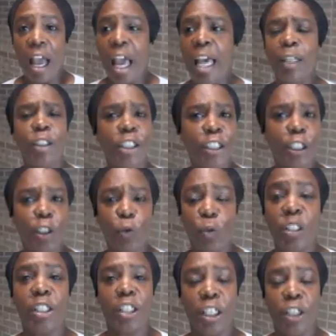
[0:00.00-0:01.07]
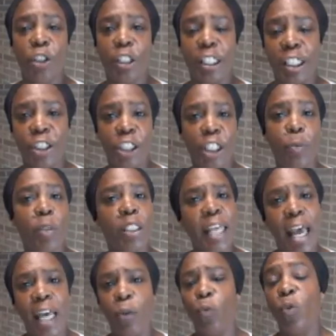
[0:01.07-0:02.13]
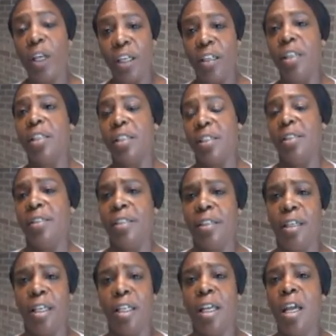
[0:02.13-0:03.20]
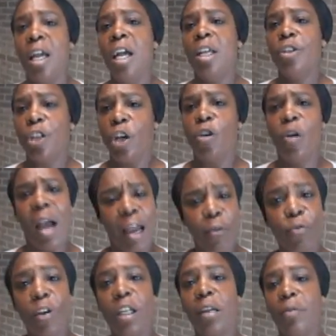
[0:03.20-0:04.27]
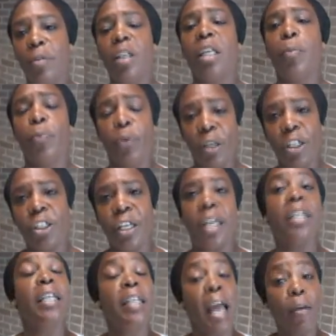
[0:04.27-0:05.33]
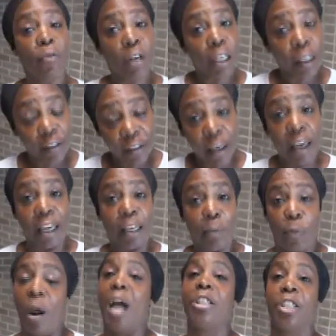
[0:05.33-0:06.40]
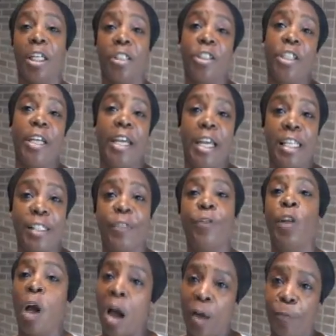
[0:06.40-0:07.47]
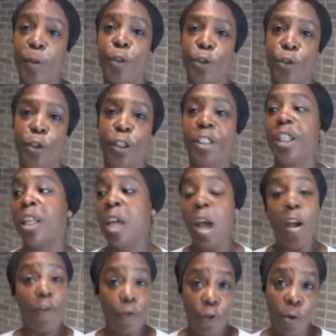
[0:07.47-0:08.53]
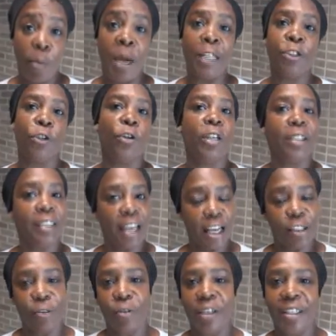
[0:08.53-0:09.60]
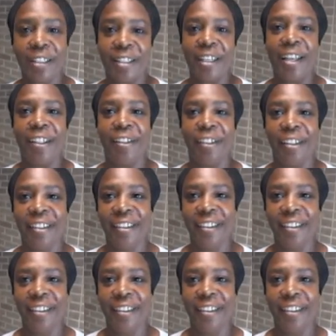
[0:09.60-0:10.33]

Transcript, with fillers: and this is what skills that she was had weaknesses in. So I really, really appreciate and I really thank Project Chance for the opportunity for my daughter Desiree Saylor.